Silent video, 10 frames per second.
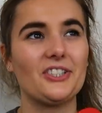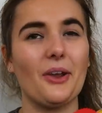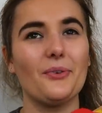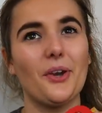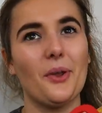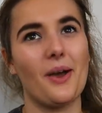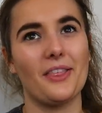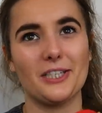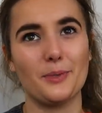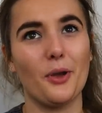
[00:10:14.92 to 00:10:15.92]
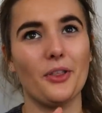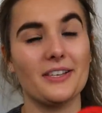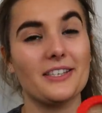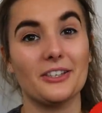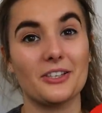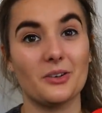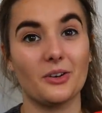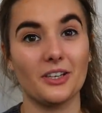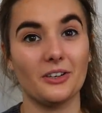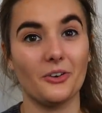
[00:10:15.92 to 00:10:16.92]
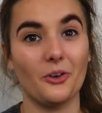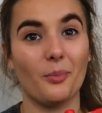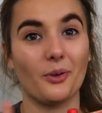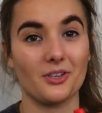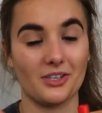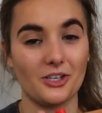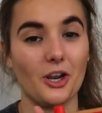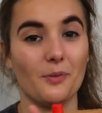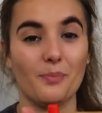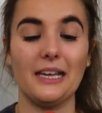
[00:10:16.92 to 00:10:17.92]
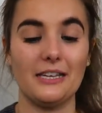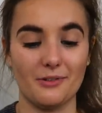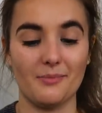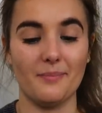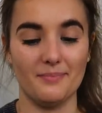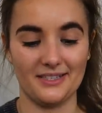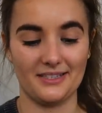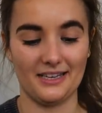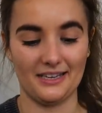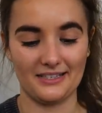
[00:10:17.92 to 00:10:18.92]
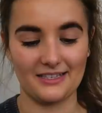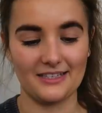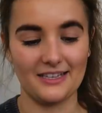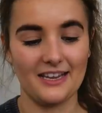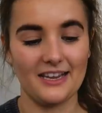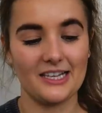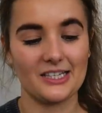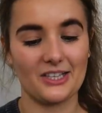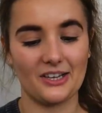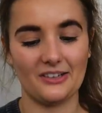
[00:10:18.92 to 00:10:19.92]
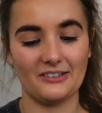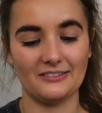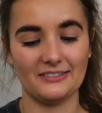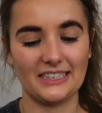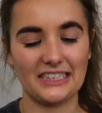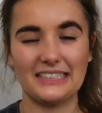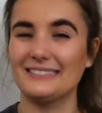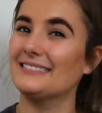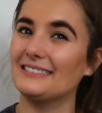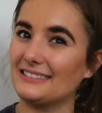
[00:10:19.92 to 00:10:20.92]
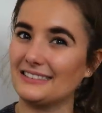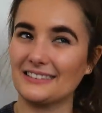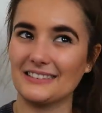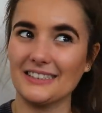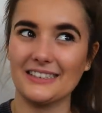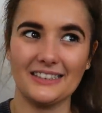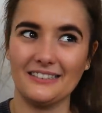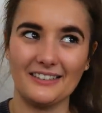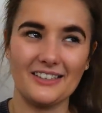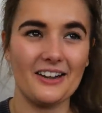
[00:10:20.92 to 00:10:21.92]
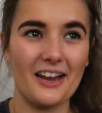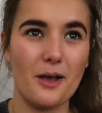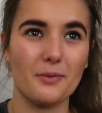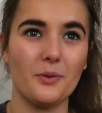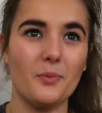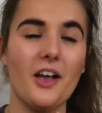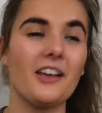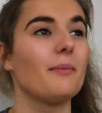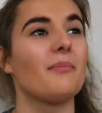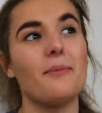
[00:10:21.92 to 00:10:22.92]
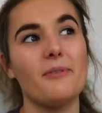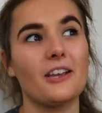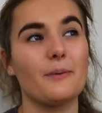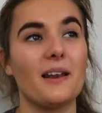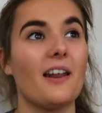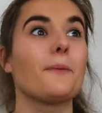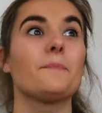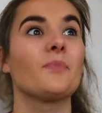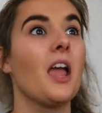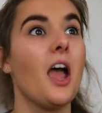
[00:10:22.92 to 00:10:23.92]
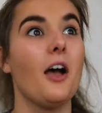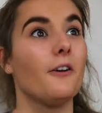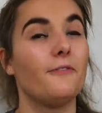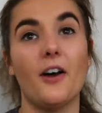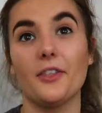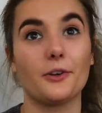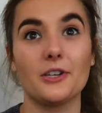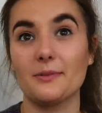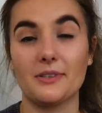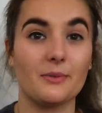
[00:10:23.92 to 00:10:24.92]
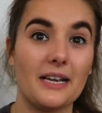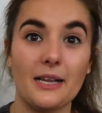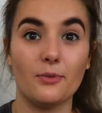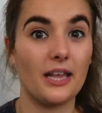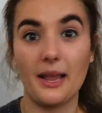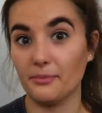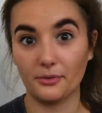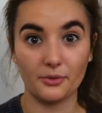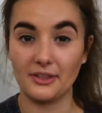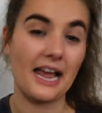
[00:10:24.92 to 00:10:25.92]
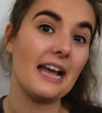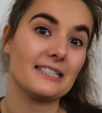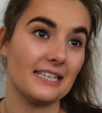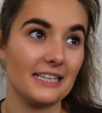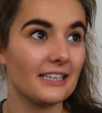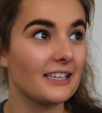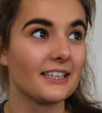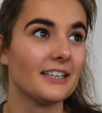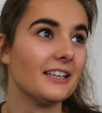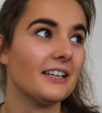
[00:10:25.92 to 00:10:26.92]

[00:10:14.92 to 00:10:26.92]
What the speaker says: don't know whether to put this in the stocking or not because I know Pea remembers this. So, oh, I don't know. I don't know how I'm going to work it. Maybe I could be like Father Christmas when he came through the attic.